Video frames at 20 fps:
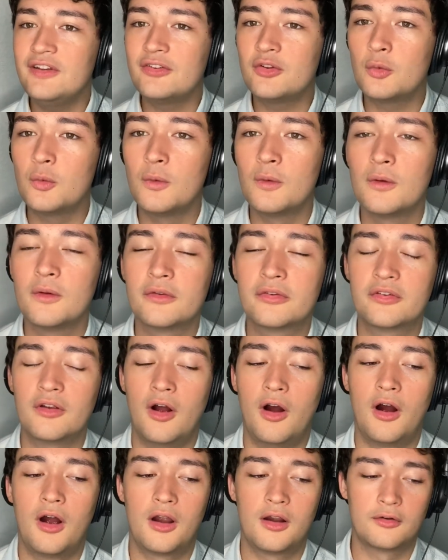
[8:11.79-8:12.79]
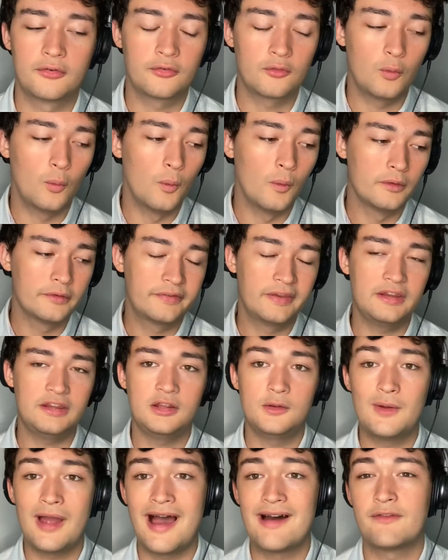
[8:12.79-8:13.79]
schools are schools that
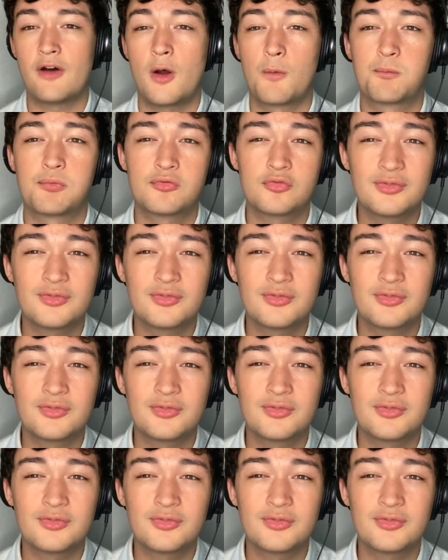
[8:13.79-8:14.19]
you have a